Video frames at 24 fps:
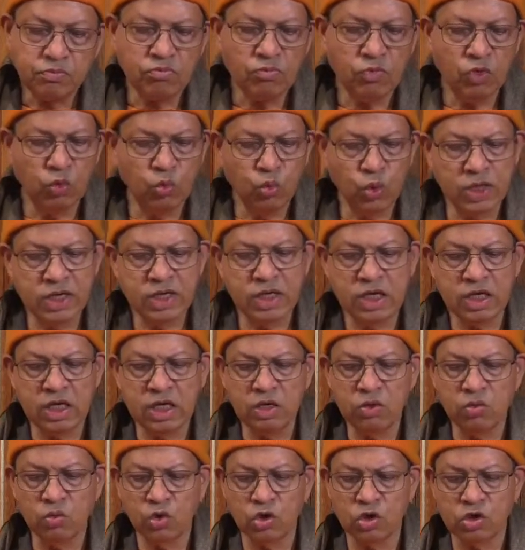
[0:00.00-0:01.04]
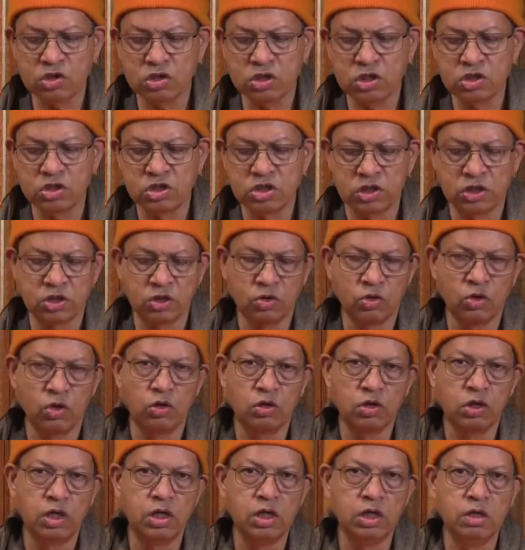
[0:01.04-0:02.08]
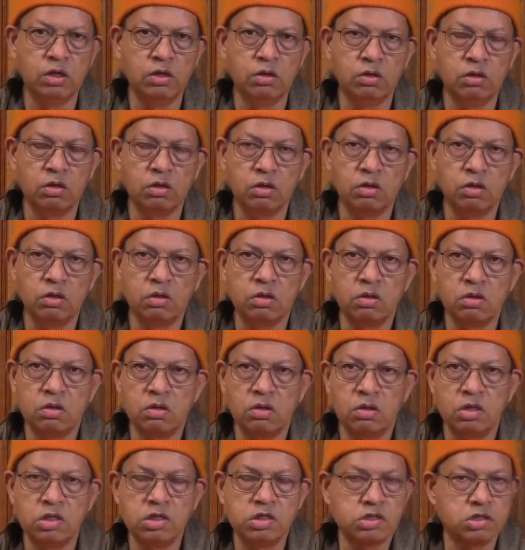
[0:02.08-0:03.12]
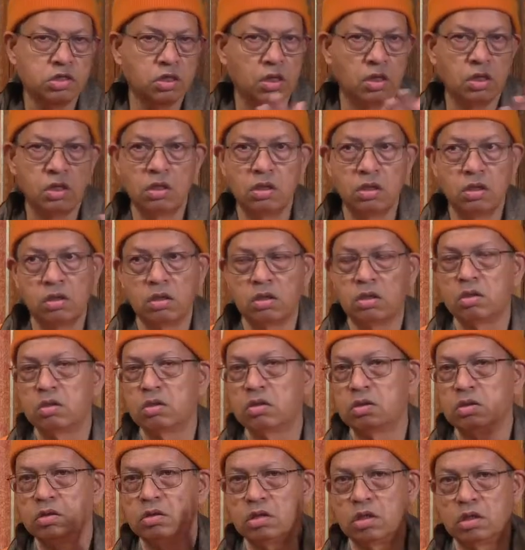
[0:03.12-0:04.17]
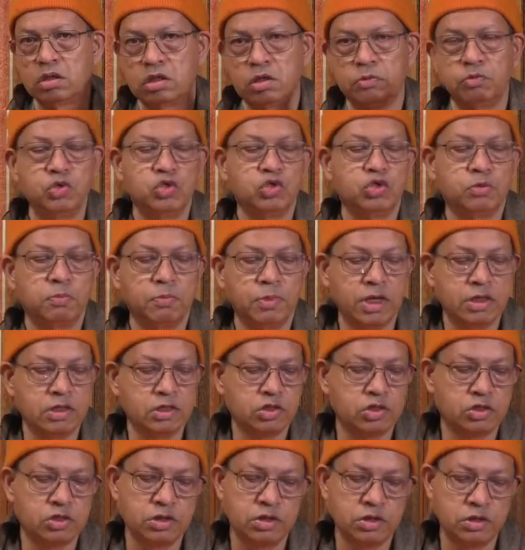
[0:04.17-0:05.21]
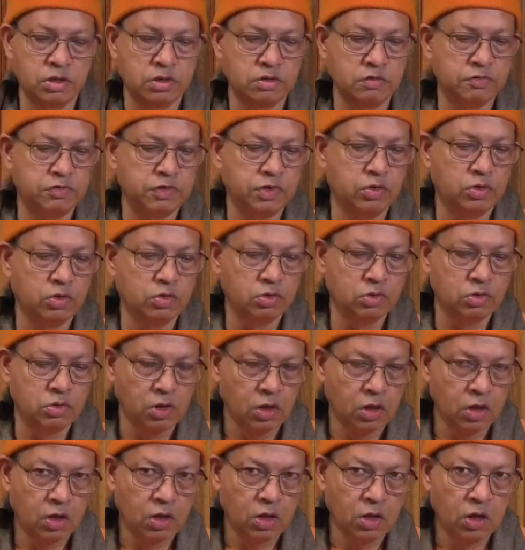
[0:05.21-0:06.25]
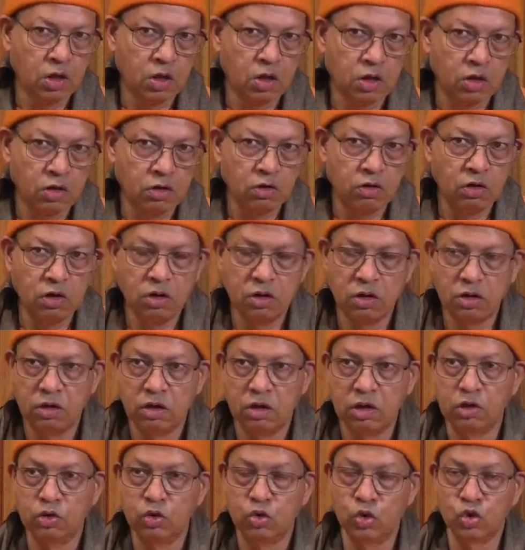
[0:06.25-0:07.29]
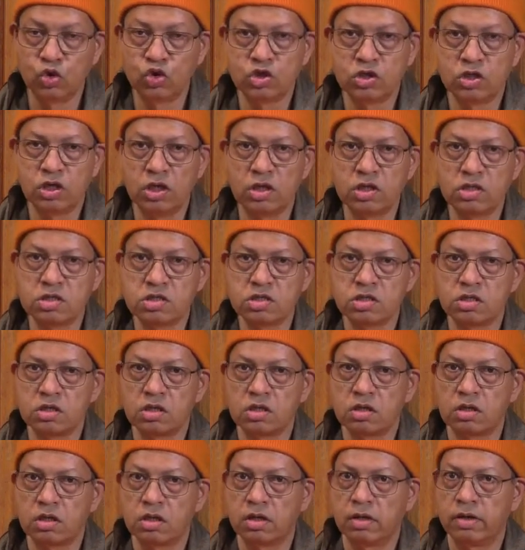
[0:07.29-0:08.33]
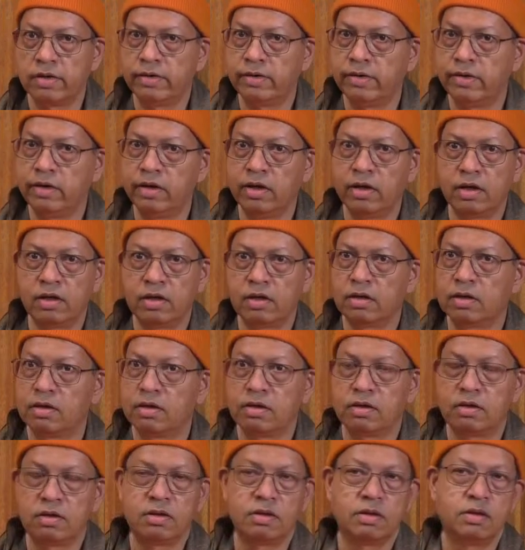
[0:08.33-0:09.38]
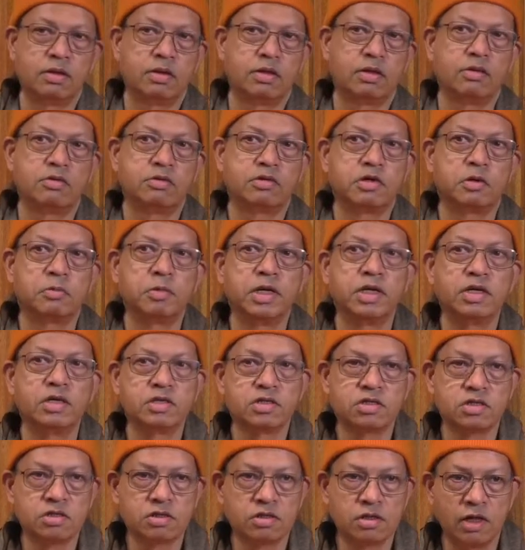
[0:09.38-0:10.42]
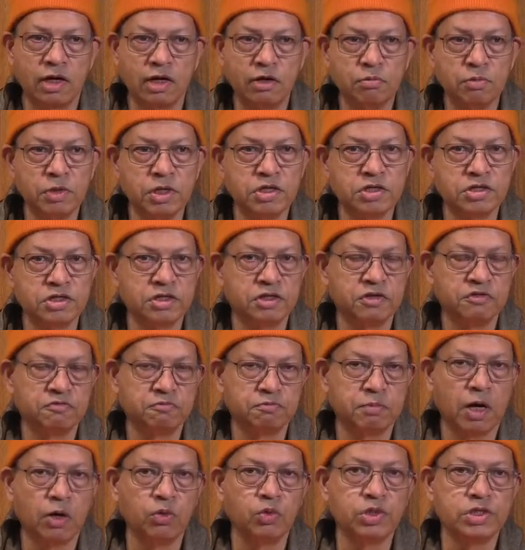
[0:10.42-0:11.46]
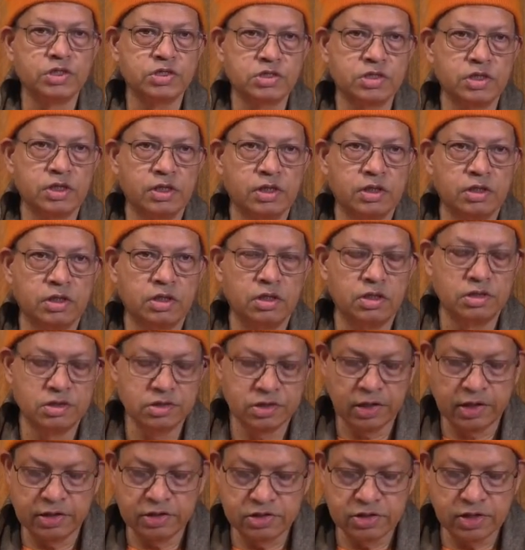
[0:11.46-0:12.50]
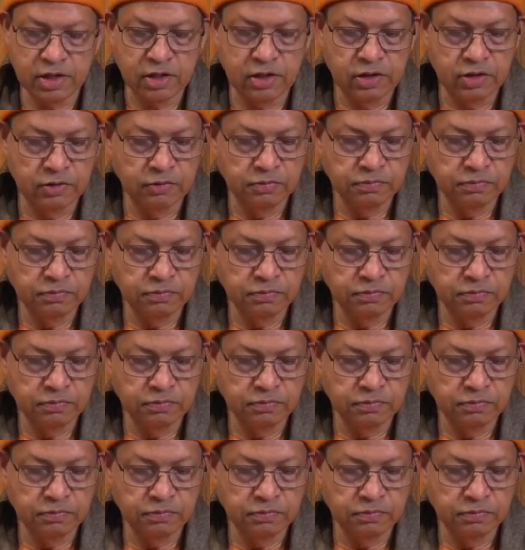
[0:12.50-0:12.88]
When he was in Chittagong, he's a deputy magistrate, as we don't. In those days, he had tremendous administrative powers these guys had.